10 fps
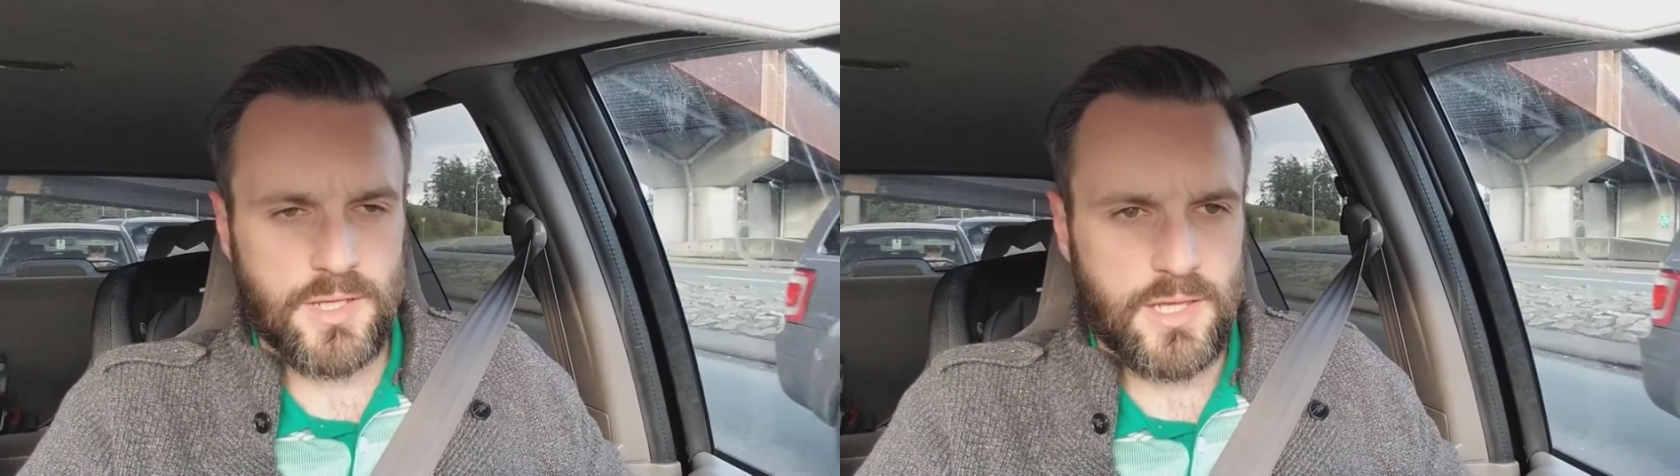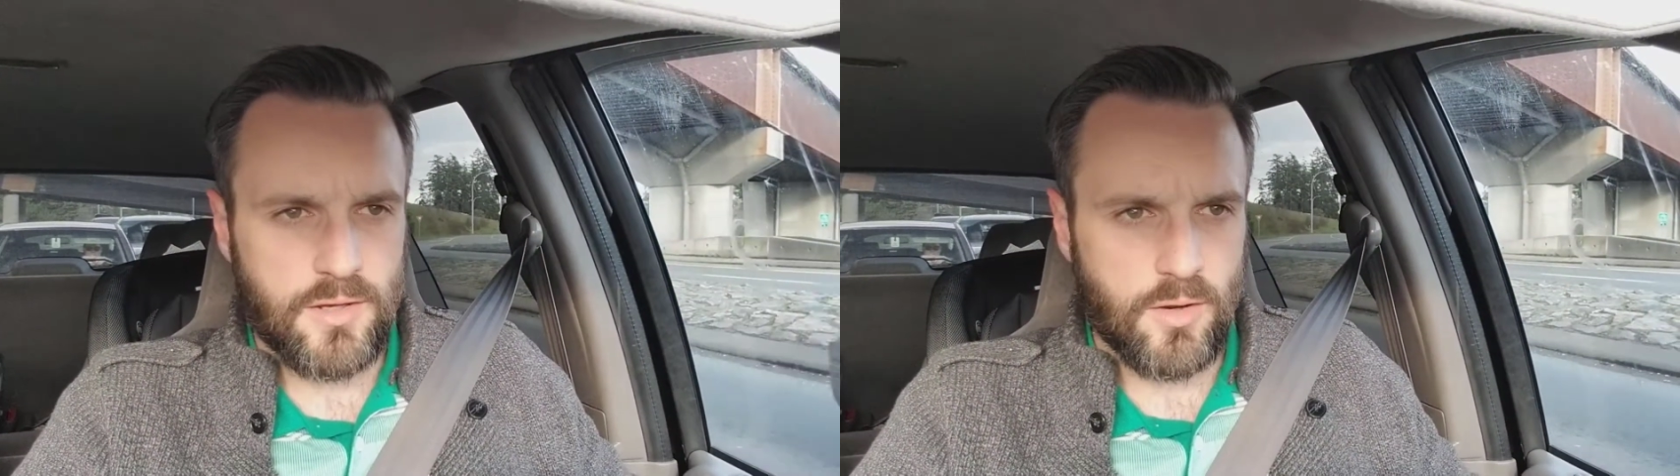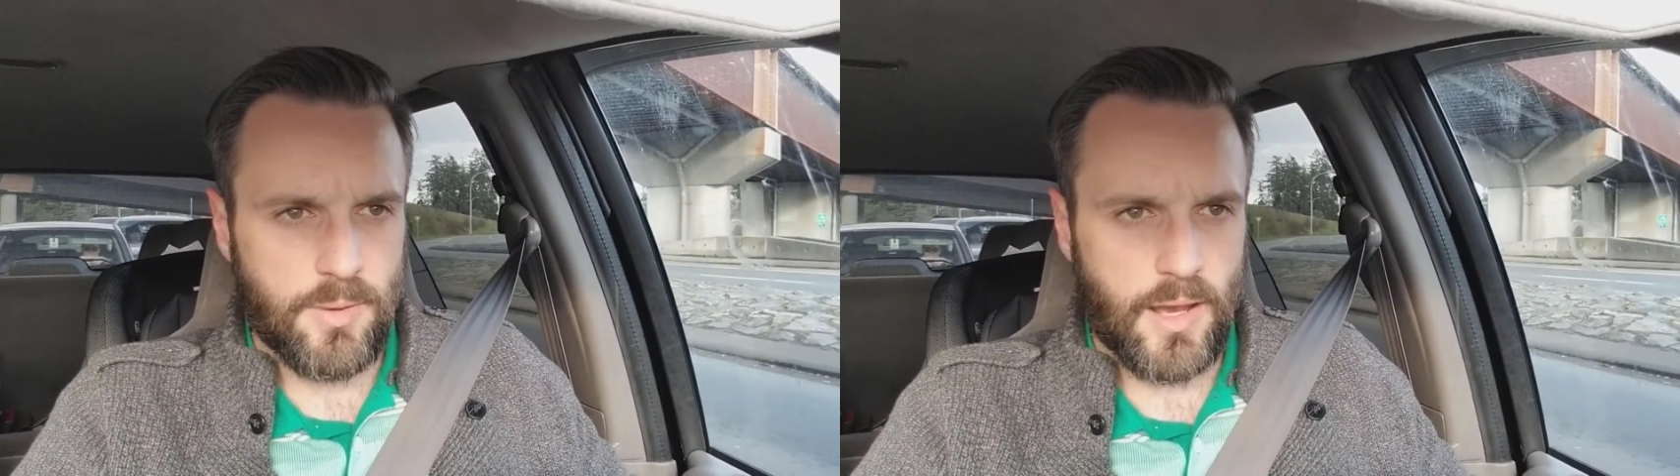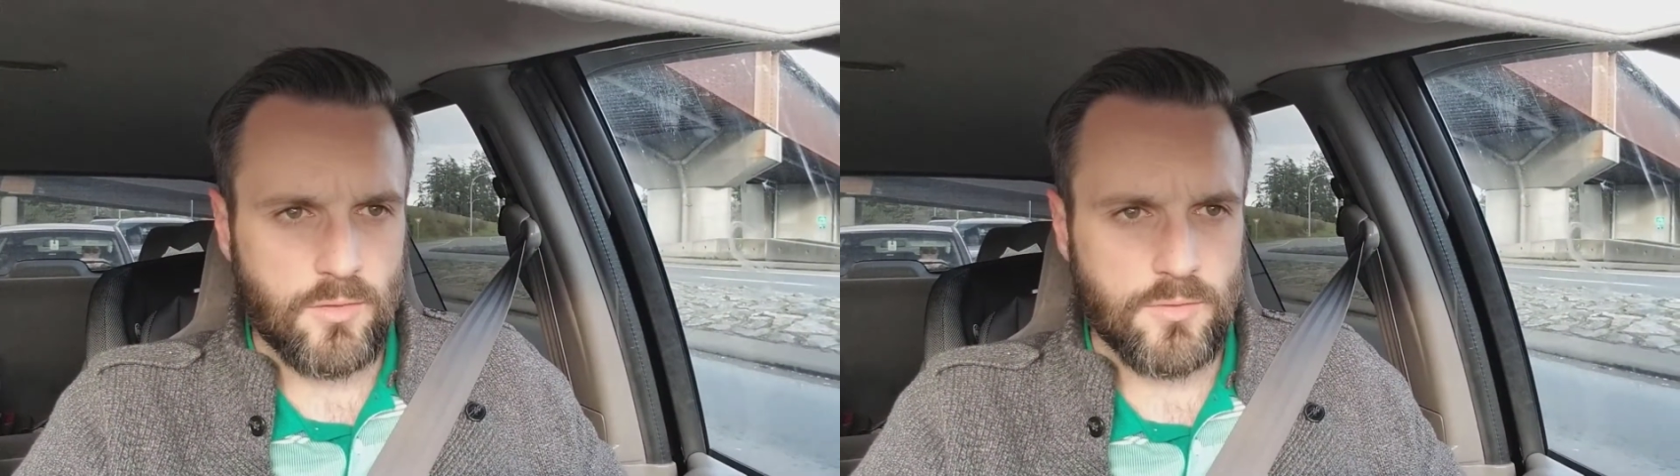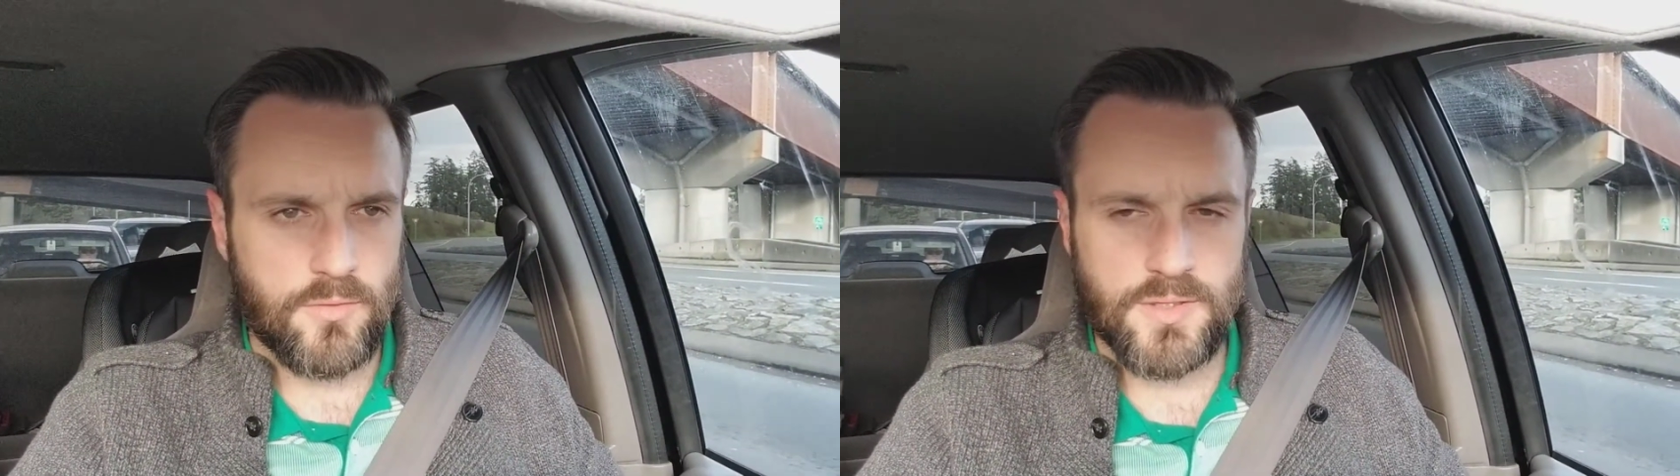hear
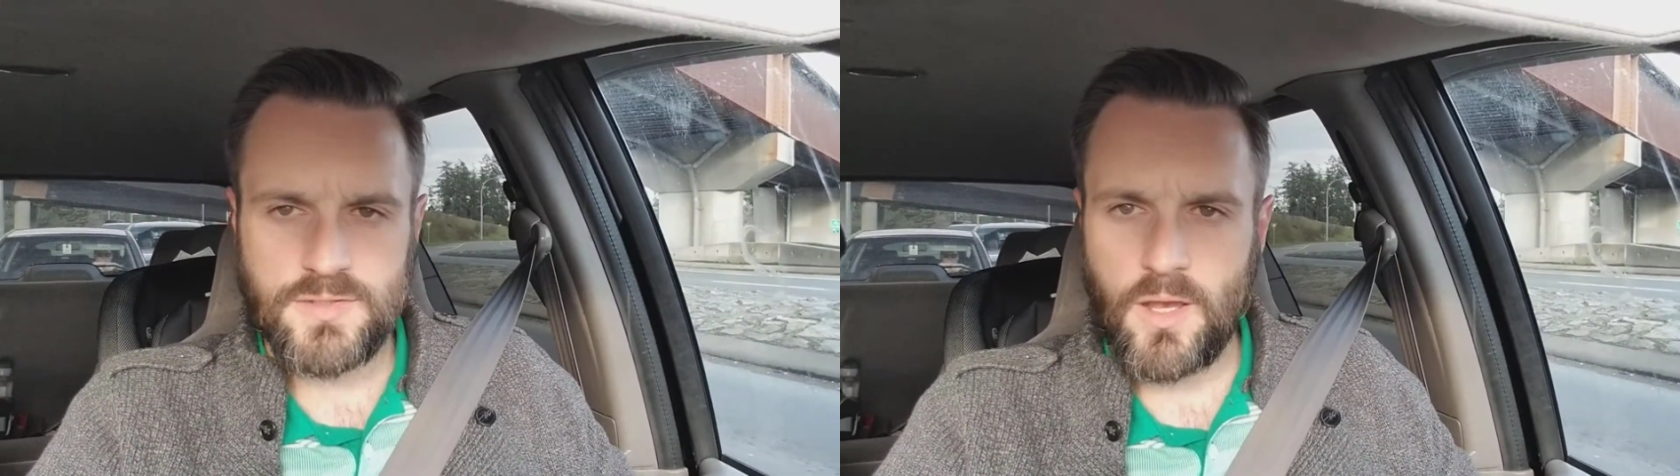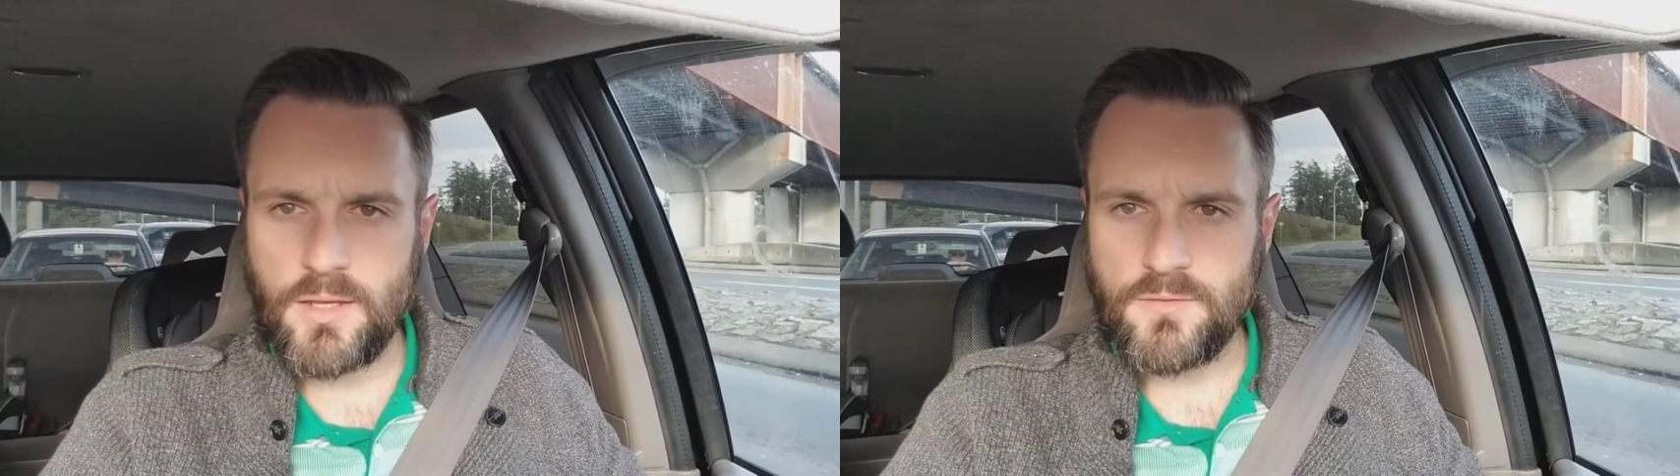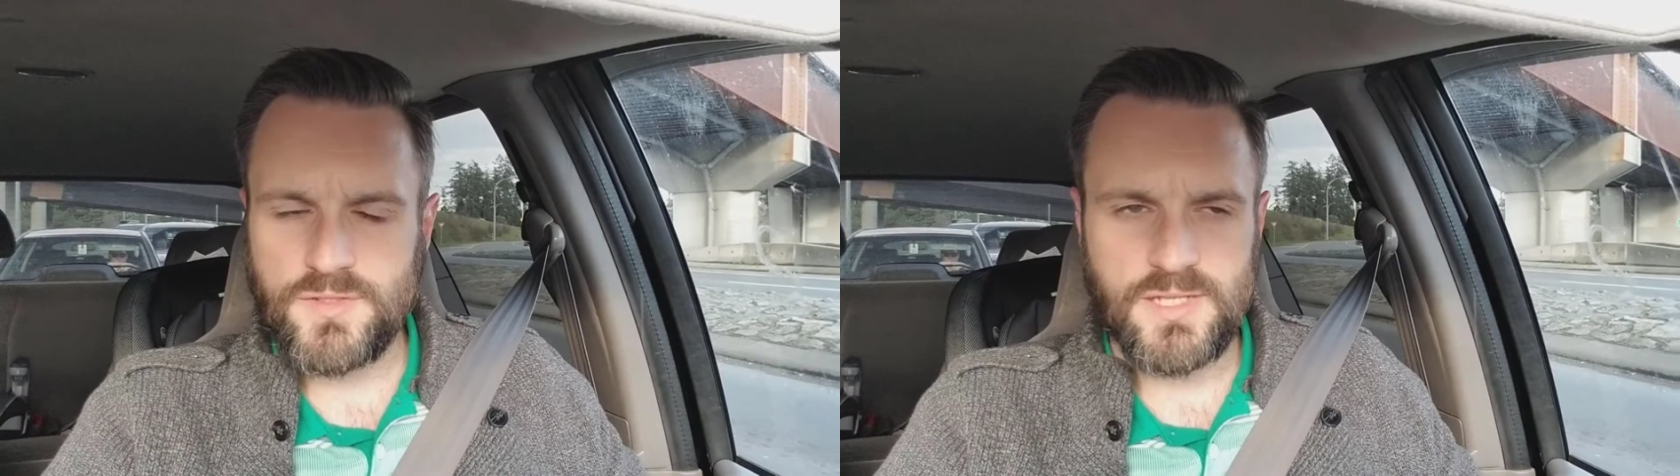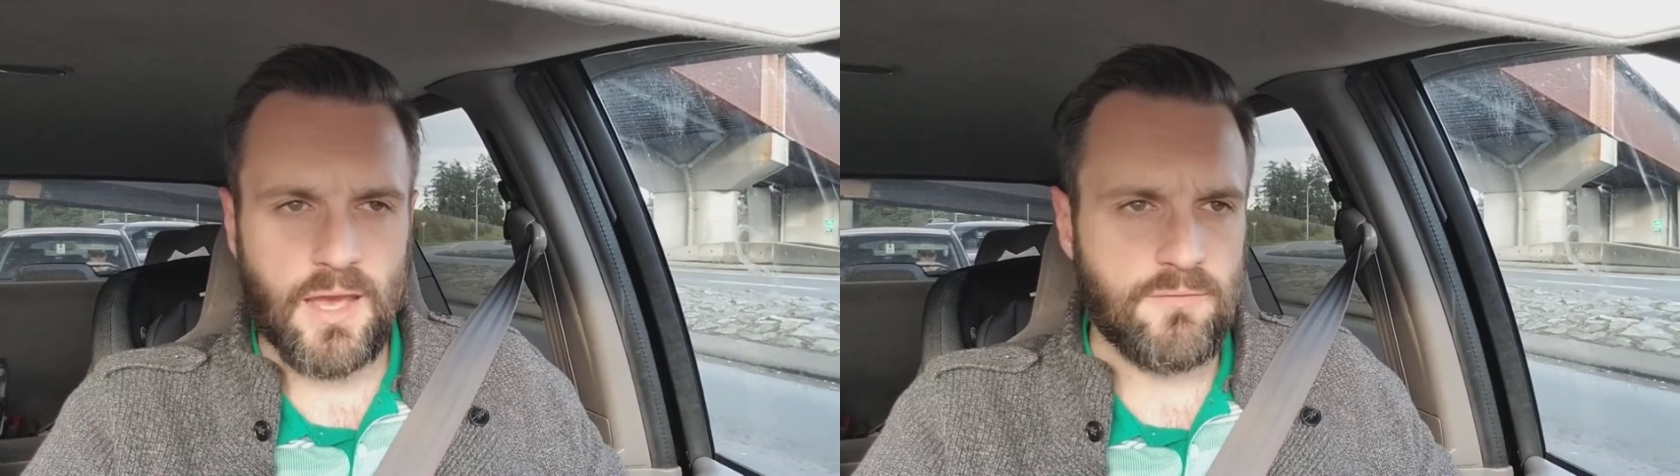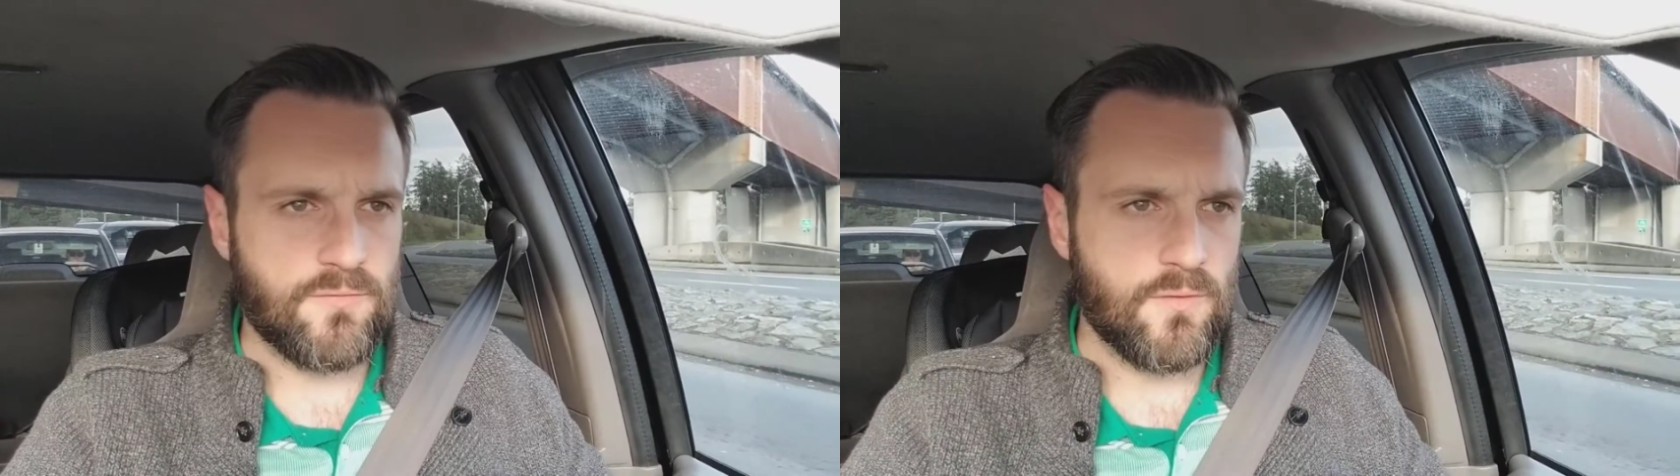about this kind of
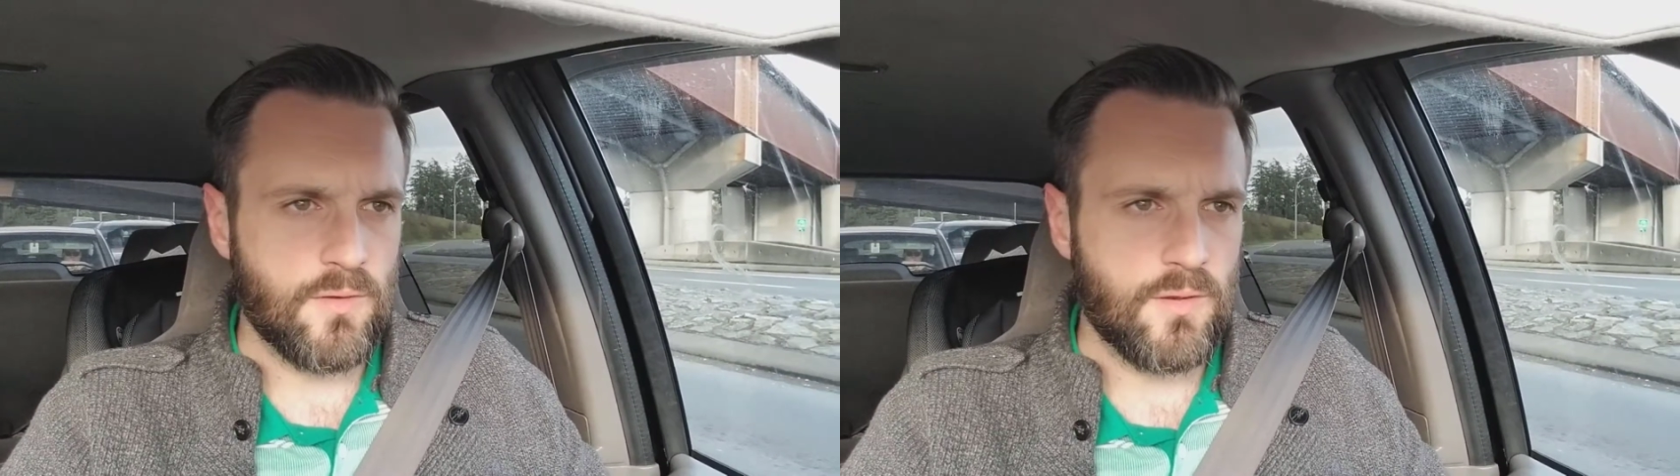stuff,